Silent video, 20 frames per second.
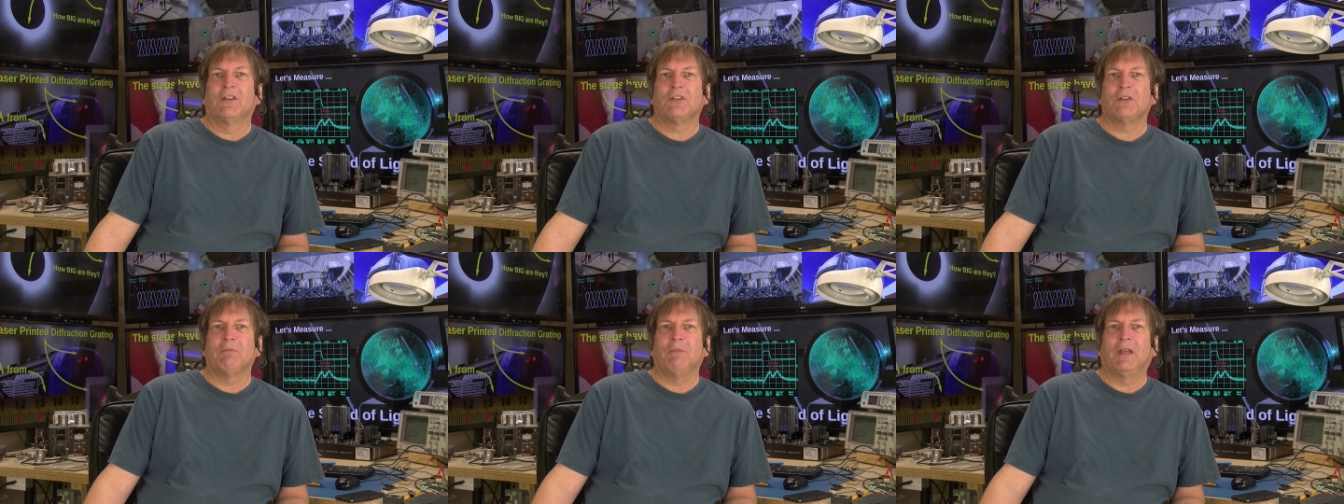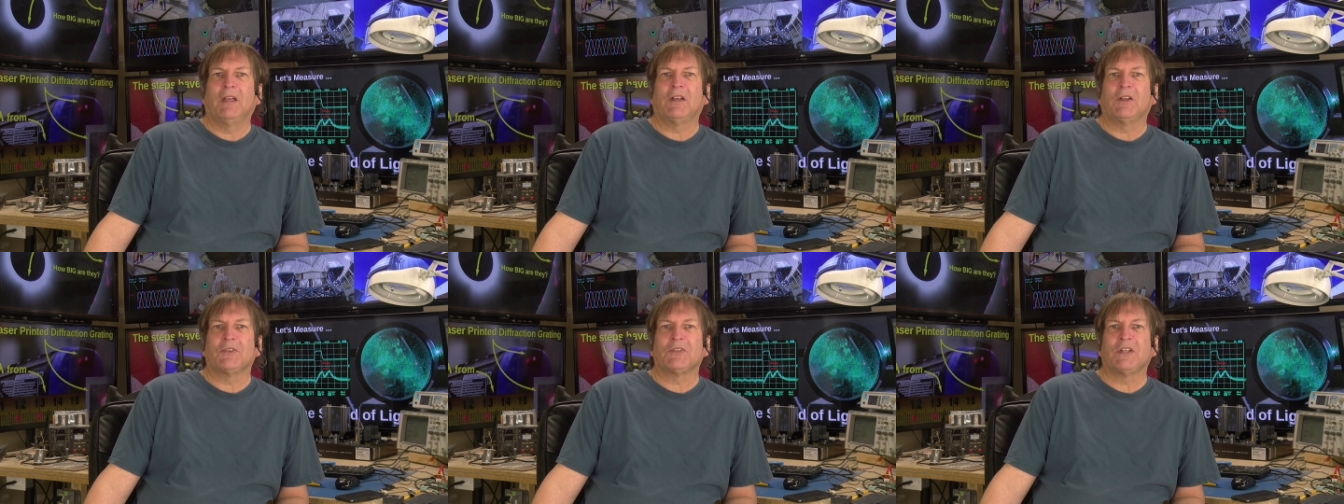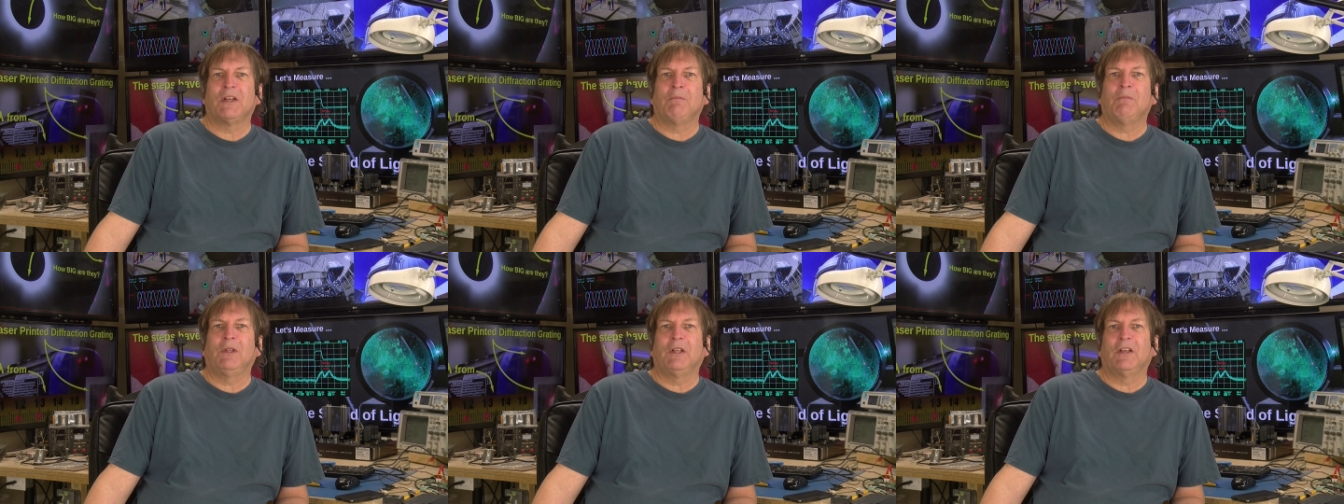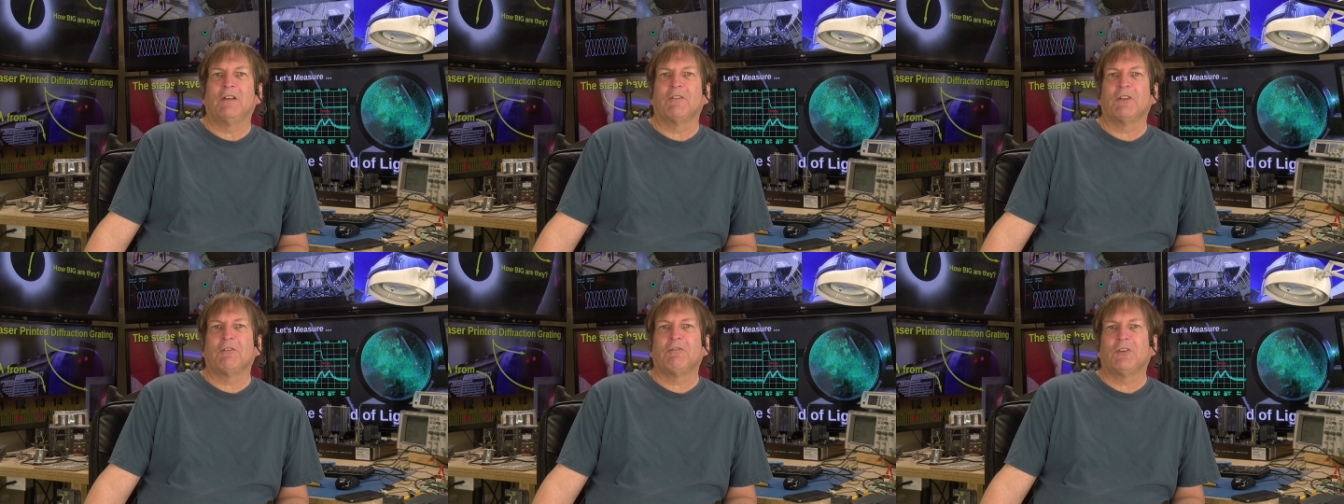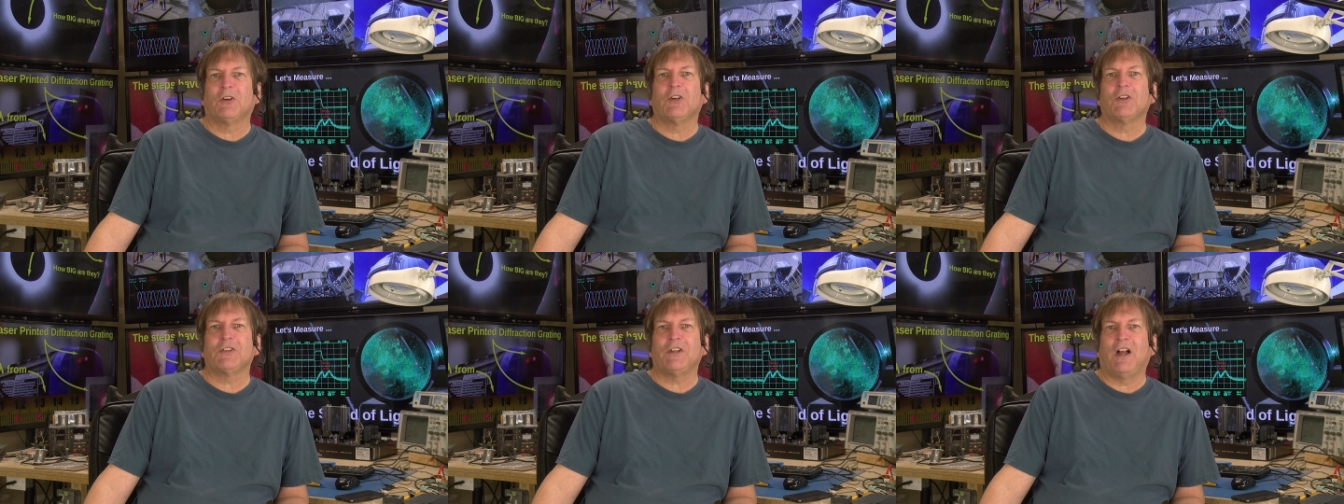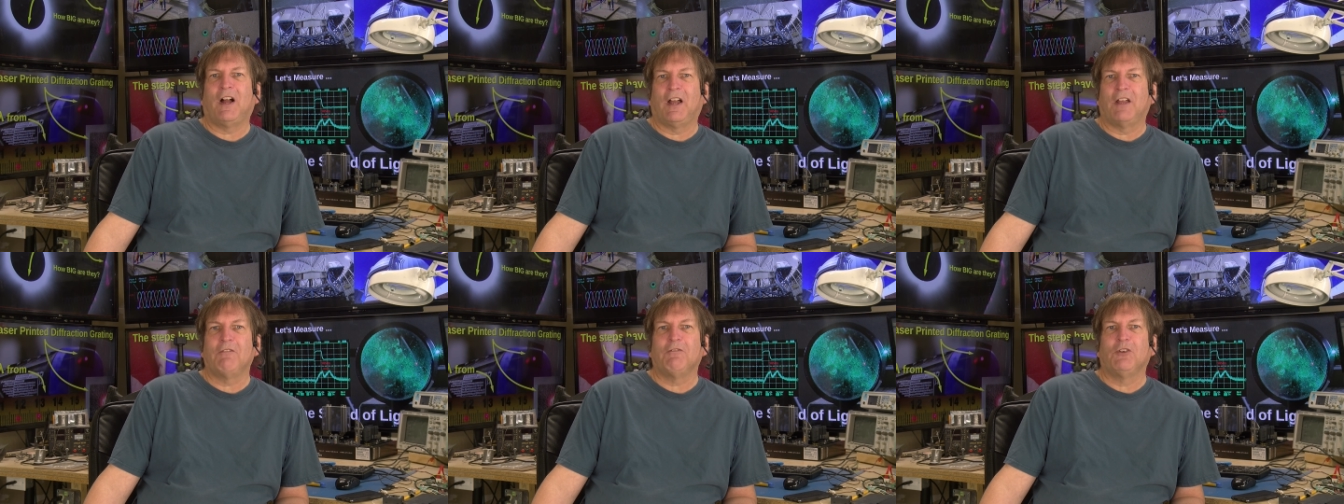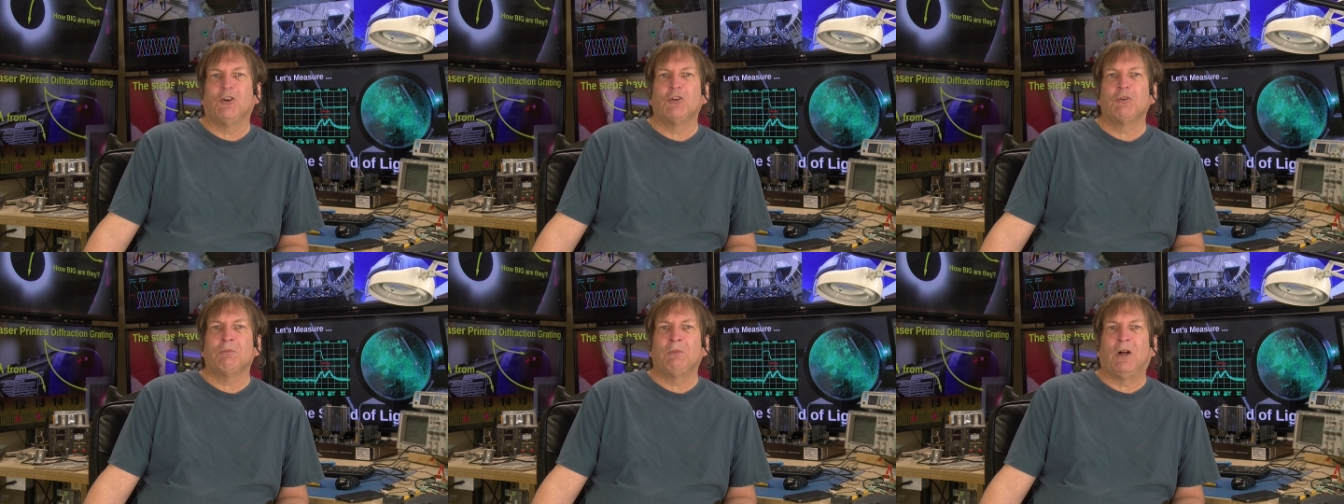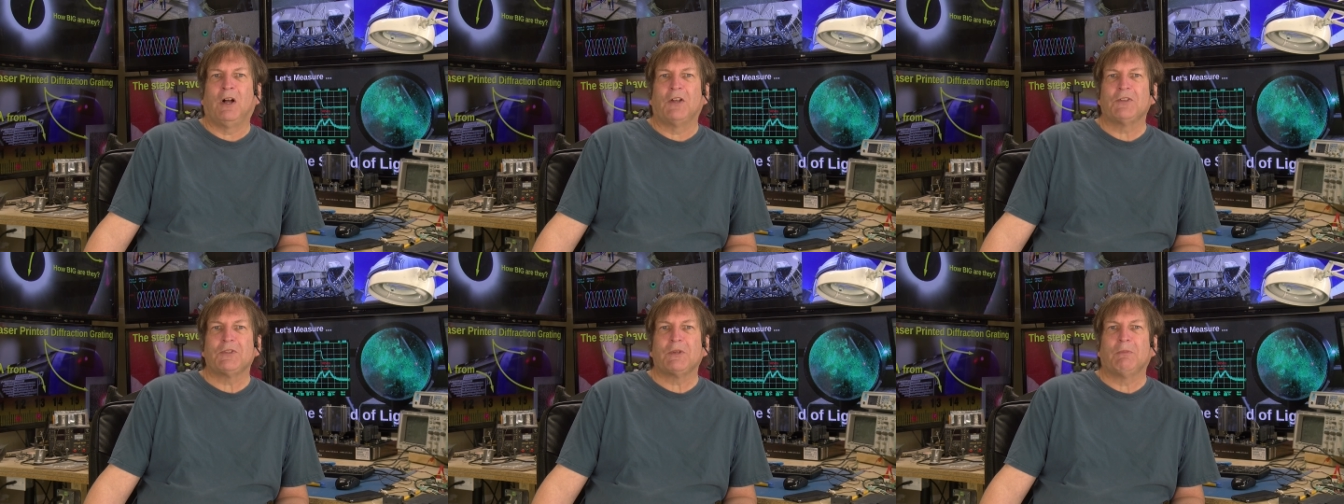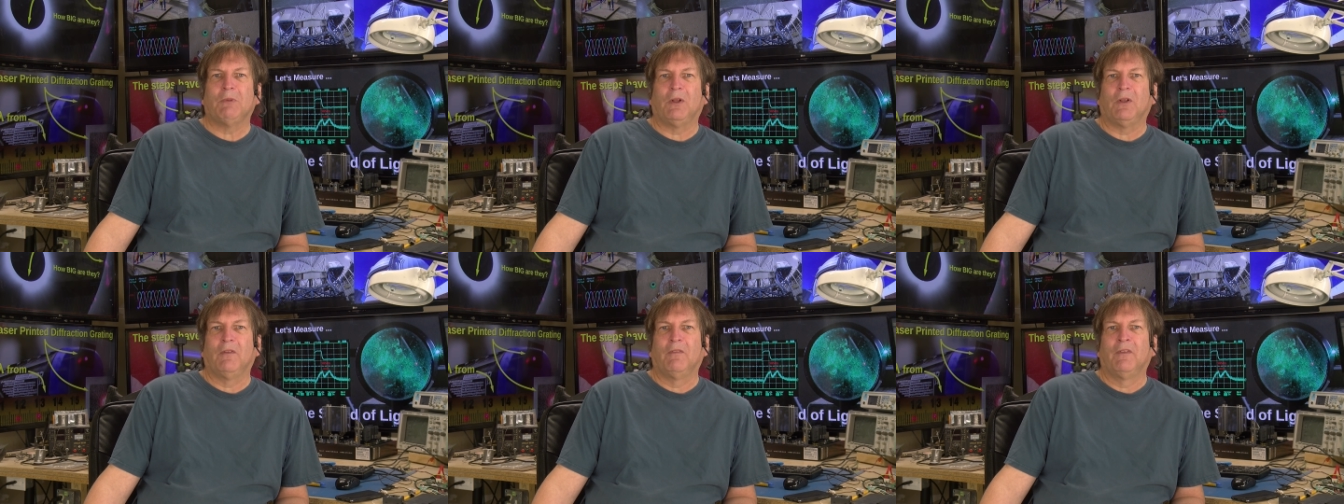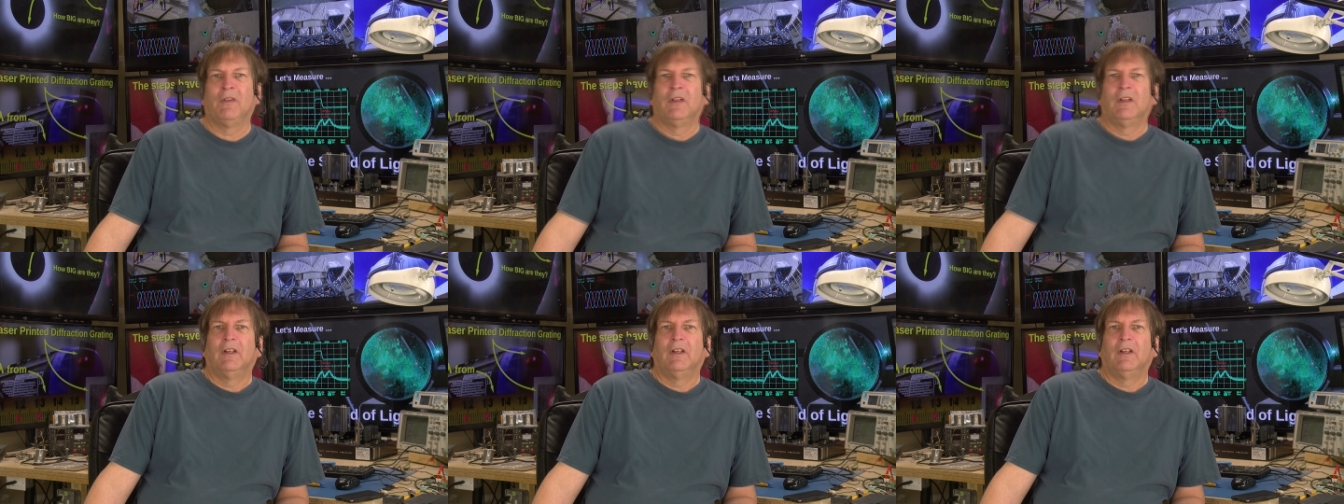to make assembly of the first iPhone possible.